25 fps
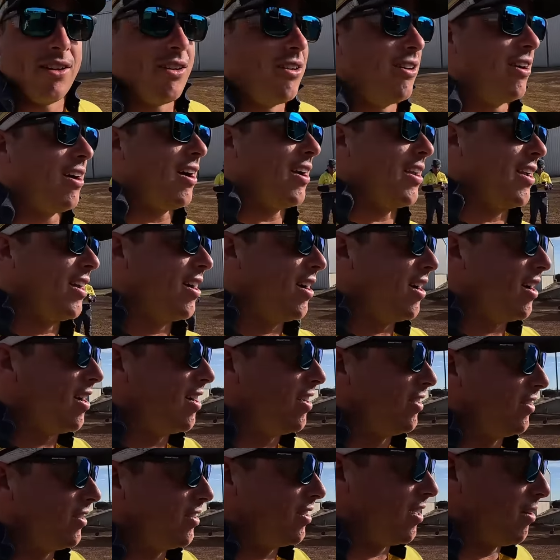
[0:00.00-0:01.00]

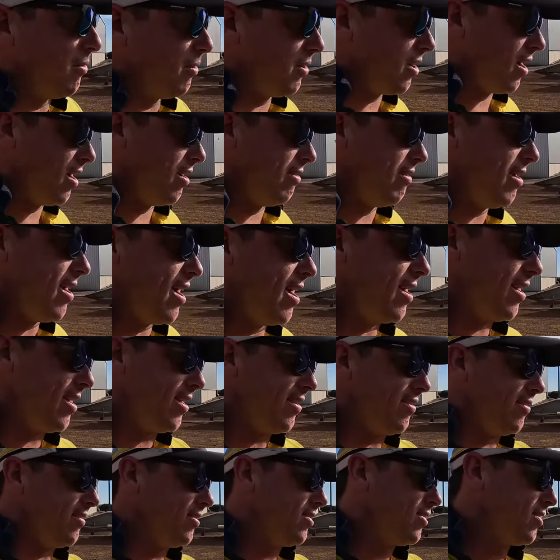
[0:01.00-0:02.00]
Rightio, so we'll go around
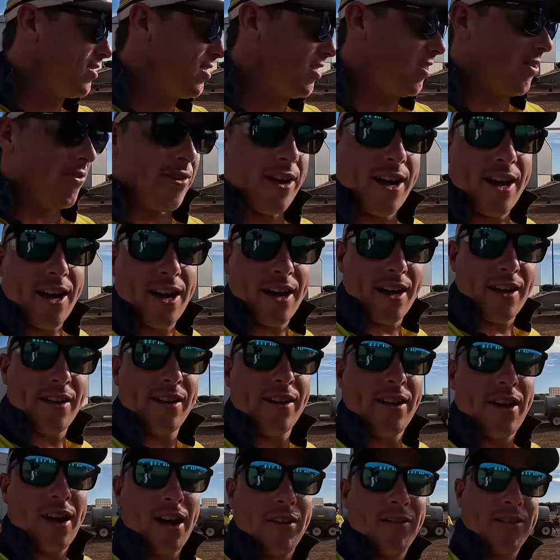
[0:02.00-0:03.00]
it. So uh,
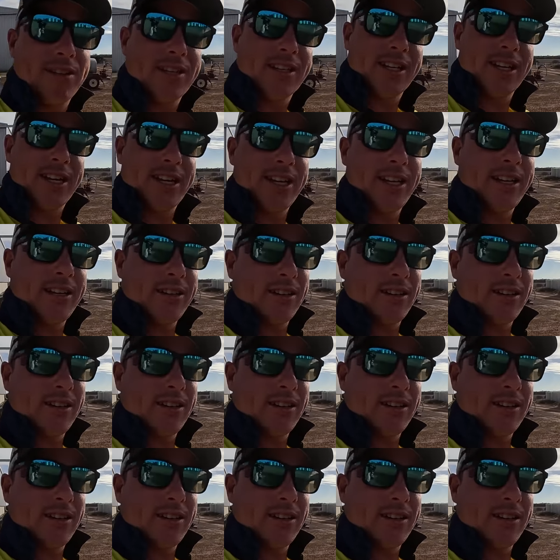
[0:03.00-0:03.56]
obviously